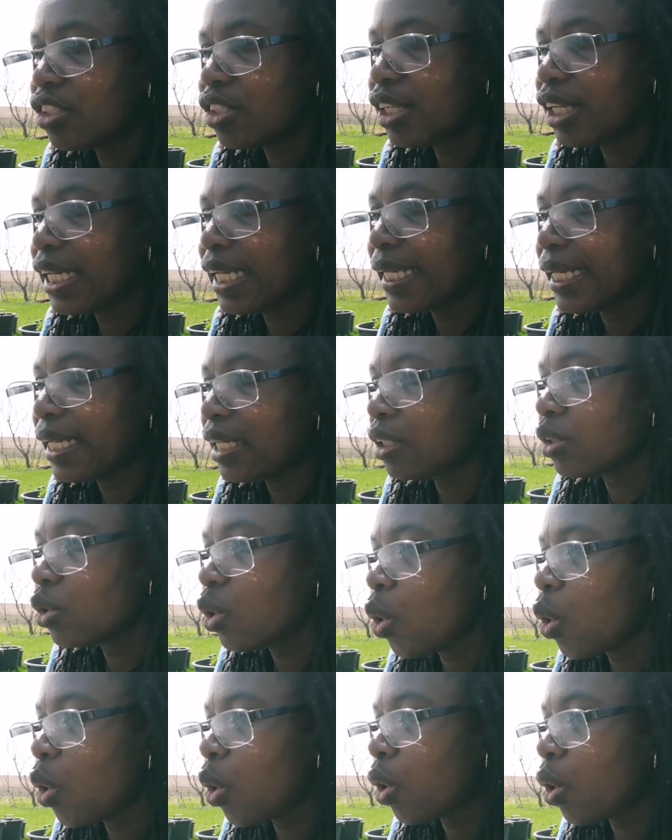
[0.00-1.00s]
is a little
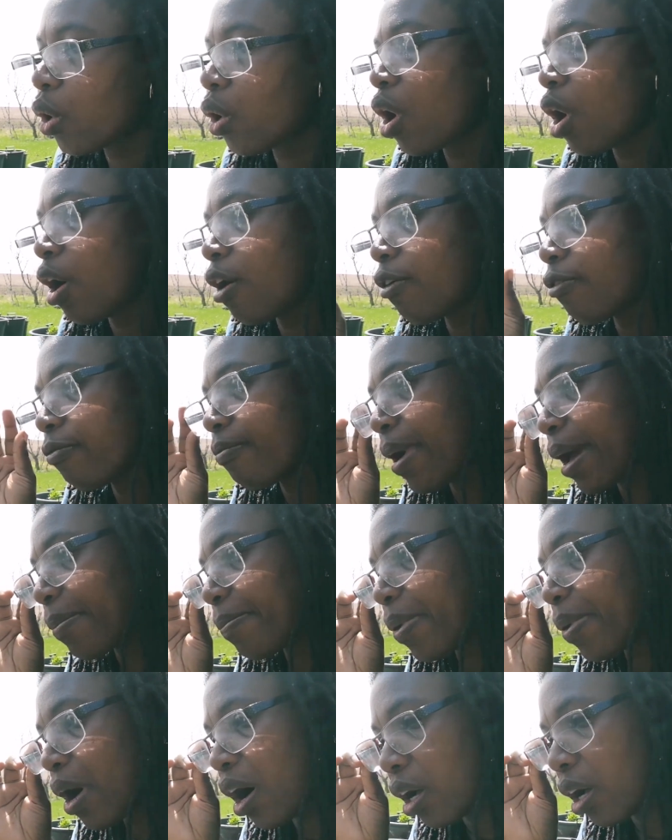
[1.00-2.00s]
tour of my
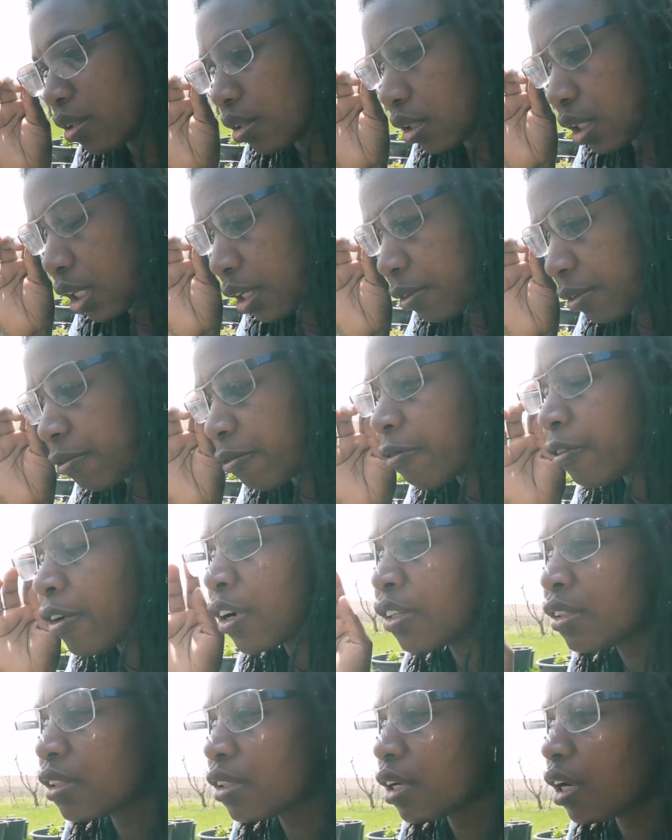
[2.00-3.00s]
pots in
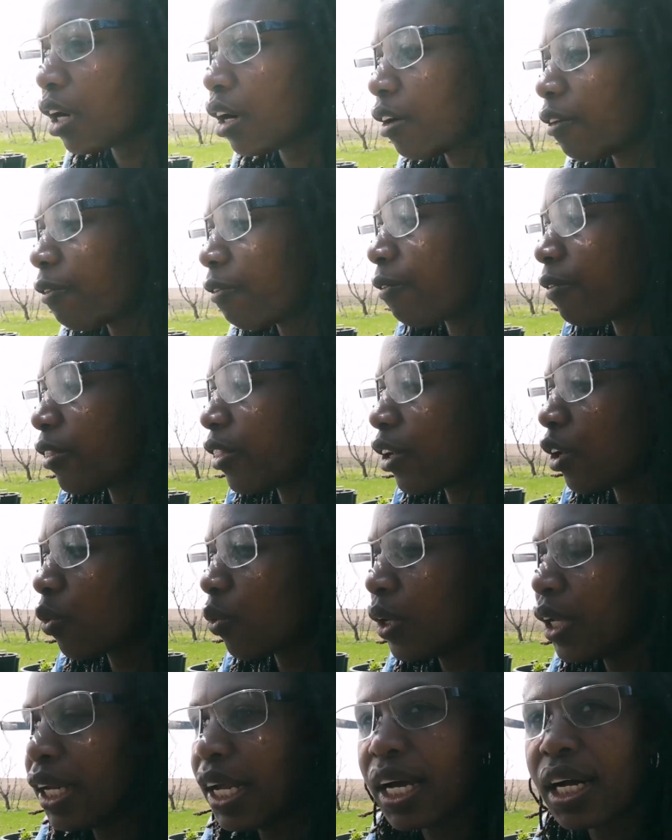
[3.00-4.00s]
front of the
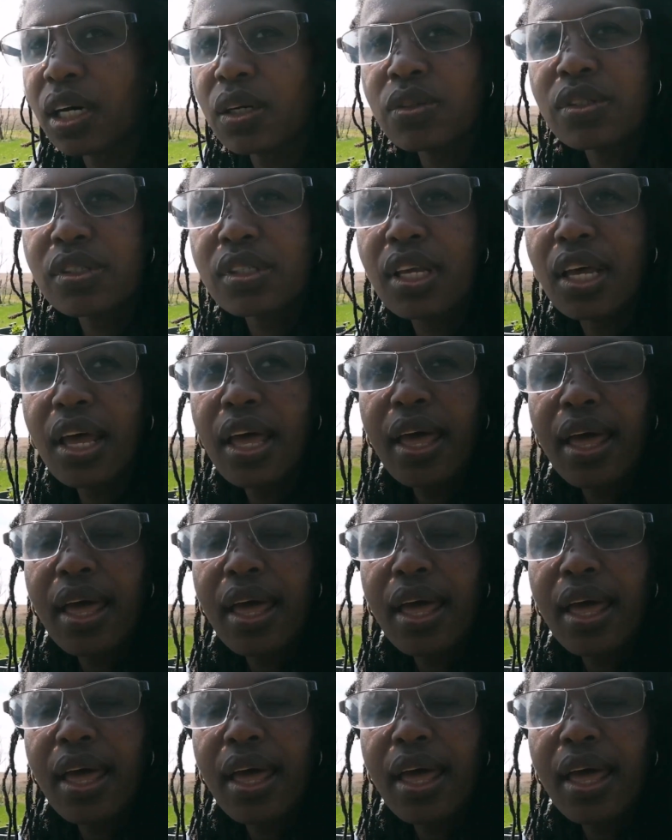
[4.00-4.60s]
greenhouse